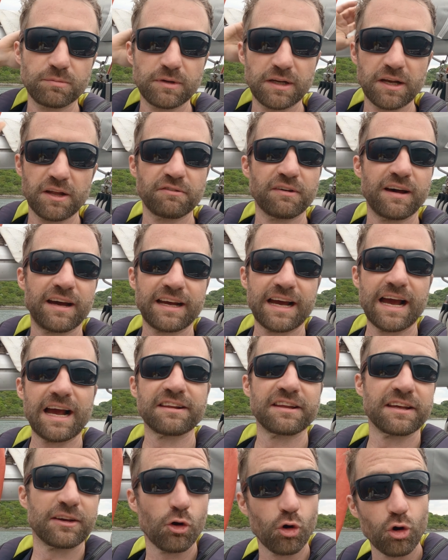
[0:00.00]
I know it
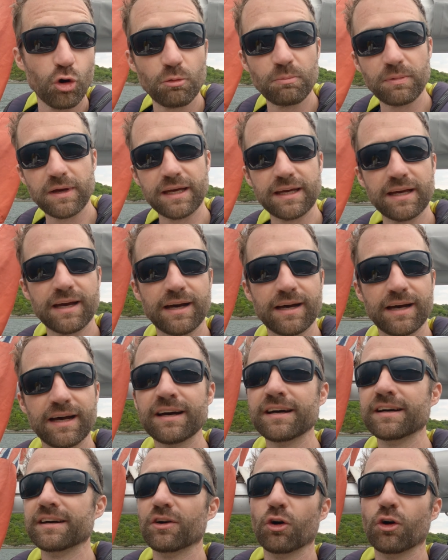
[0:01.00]
actually caught me
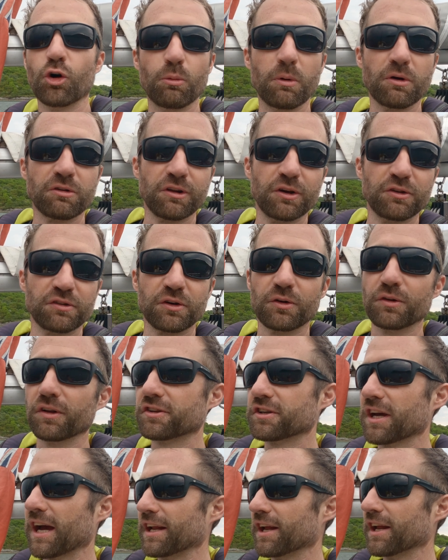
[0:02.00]
almost losing all the
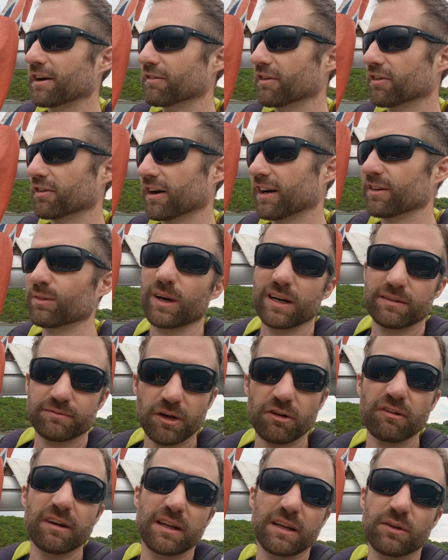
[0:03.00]
chain over the side. Well,
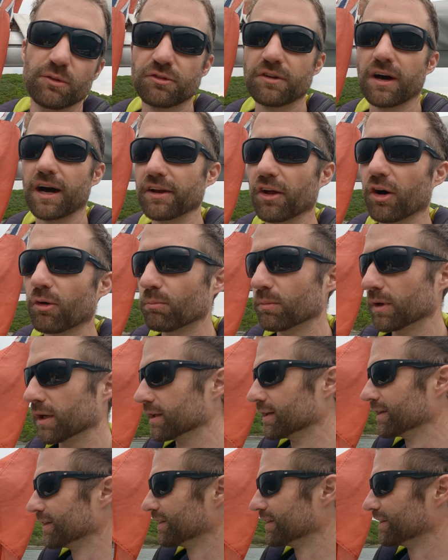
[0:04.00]
not really, it was tied up, but
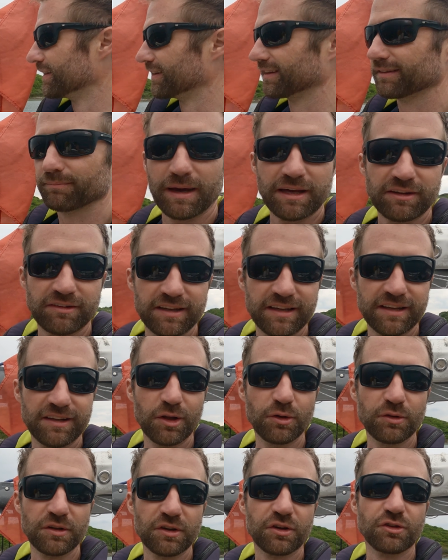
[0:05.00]
basically
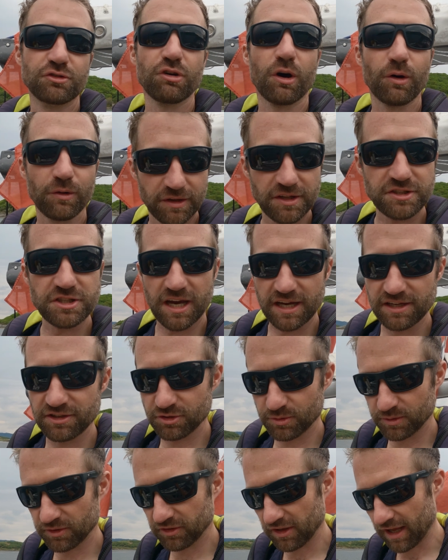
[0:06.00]
losing control of the chain,
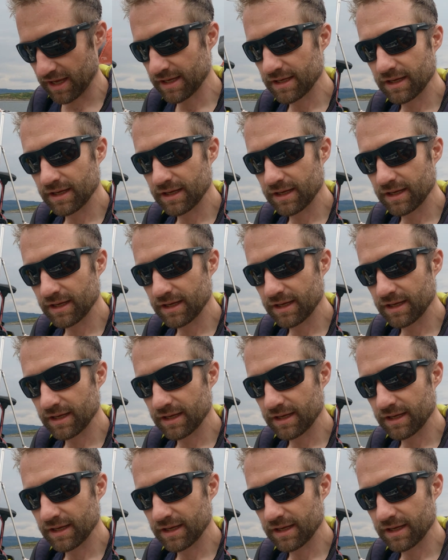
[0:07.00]
shall we say.